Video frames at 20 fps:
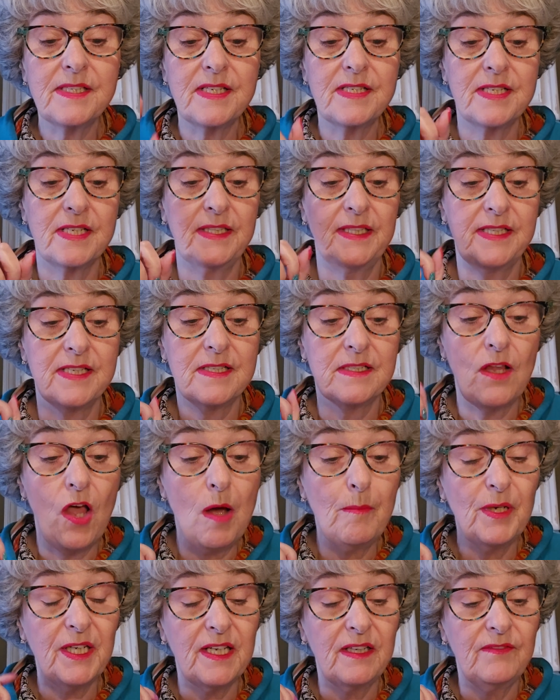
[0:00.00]
is an
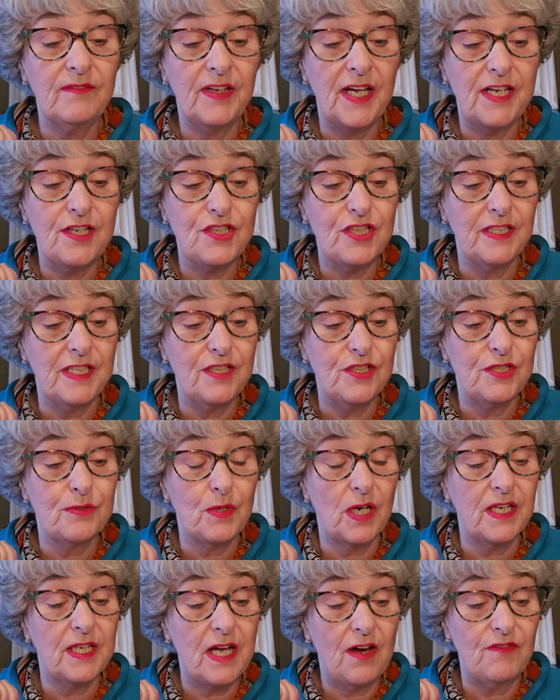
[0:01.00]
Islamic invasion into
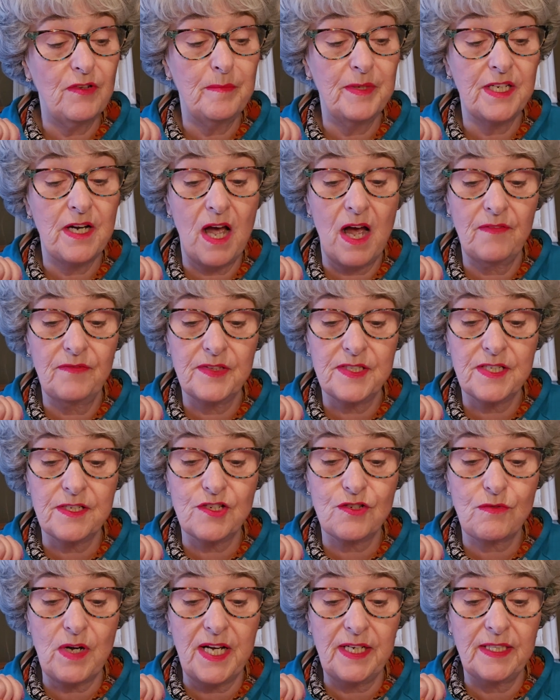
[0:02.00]
our government
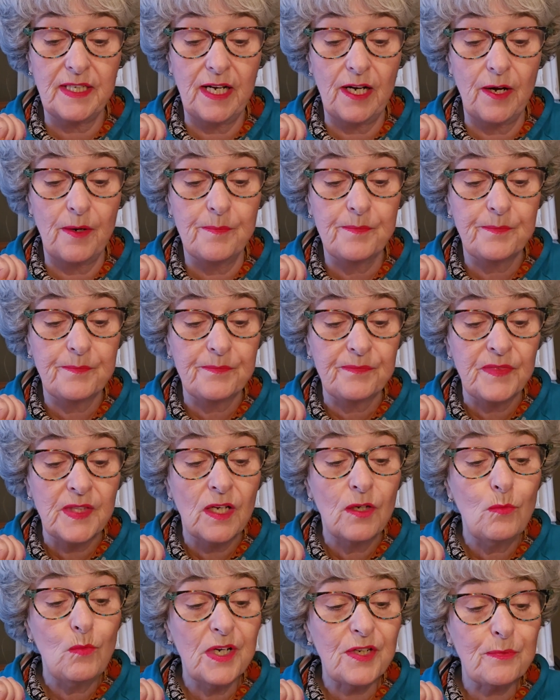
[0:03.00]
offices right now.
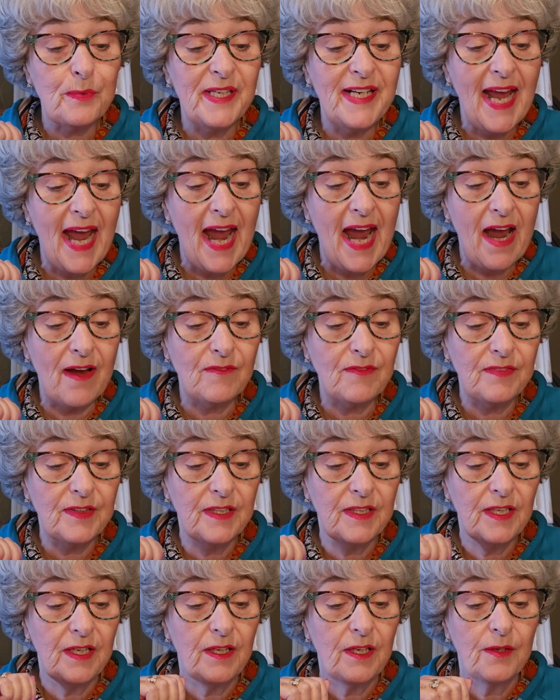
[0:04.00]
What we have
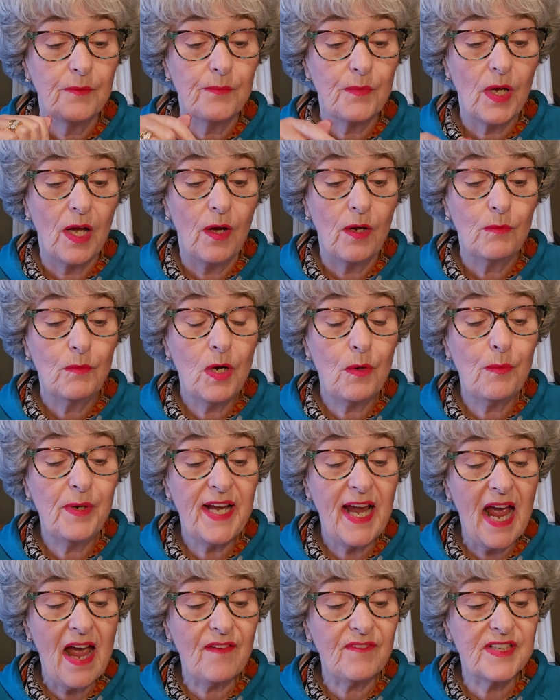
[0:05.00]

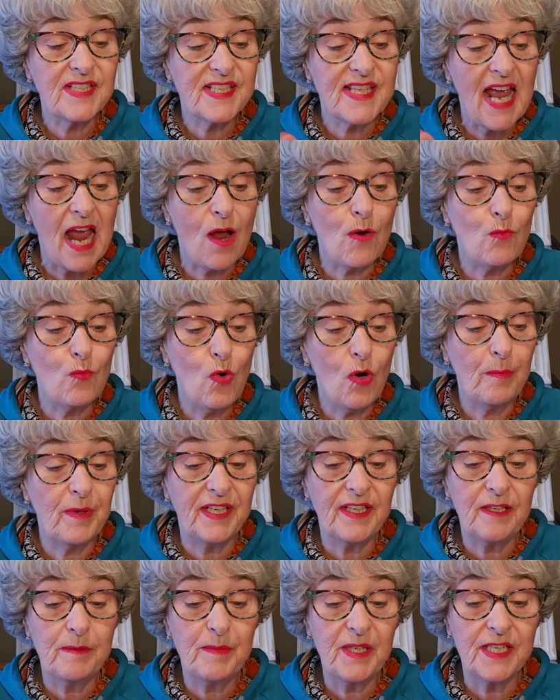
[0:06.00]
is that woman
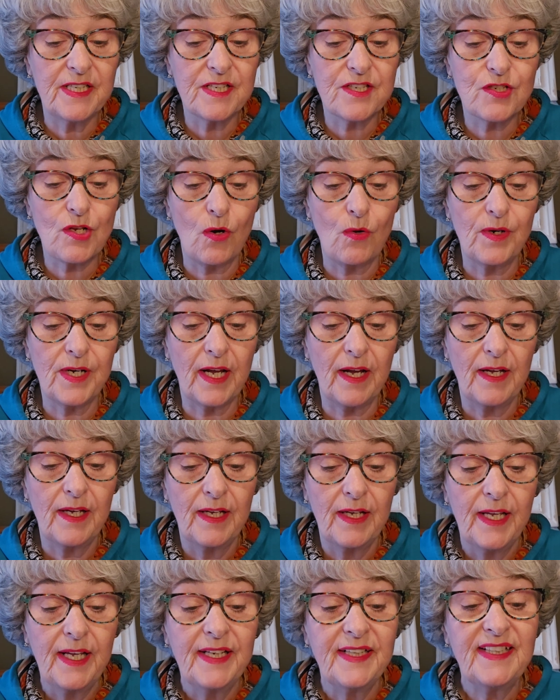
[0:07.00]
in Minnesota.
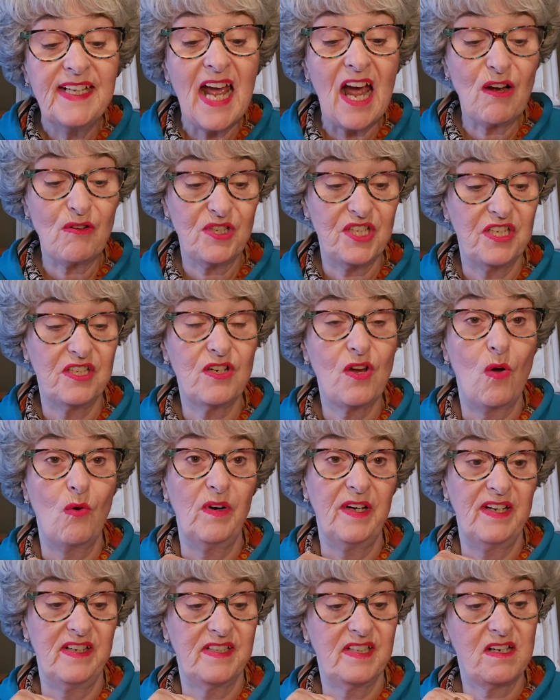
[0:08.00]
Now she's
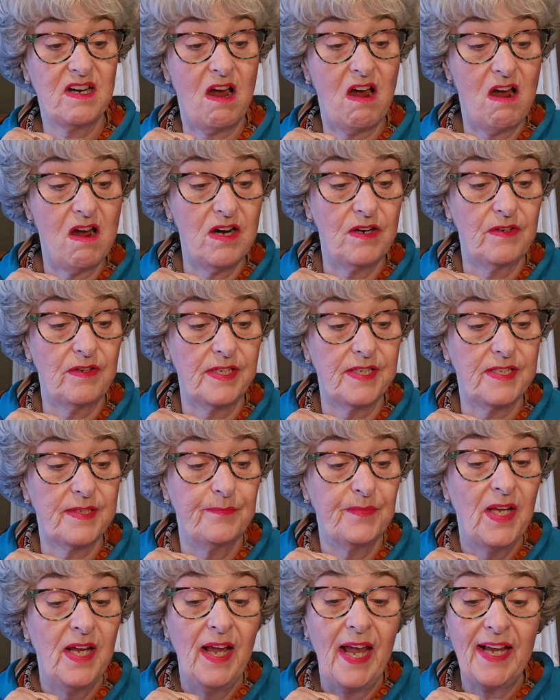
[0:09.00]
going into Congress,
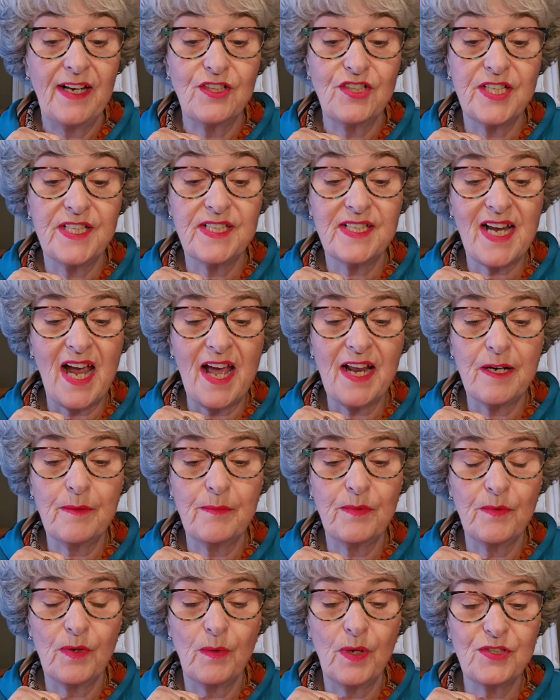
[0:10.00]
and she's got
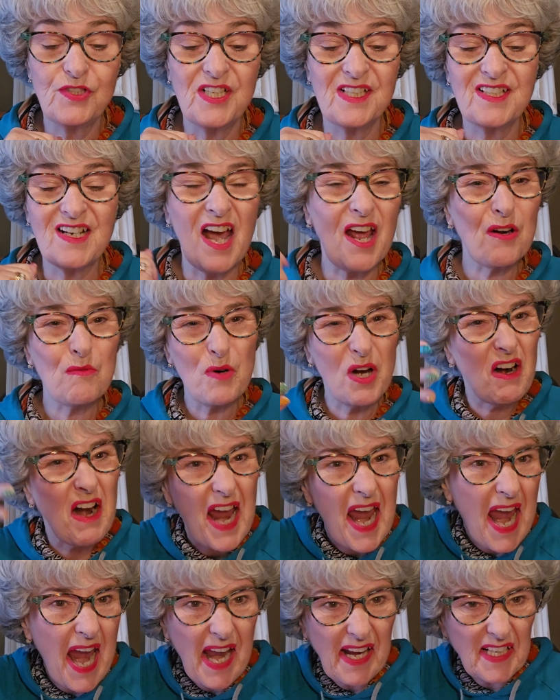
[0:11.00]
to wear a
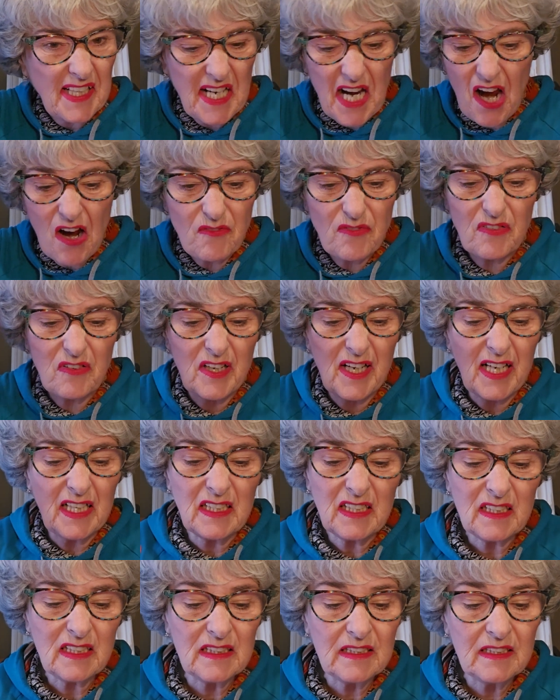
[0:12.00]
head covering,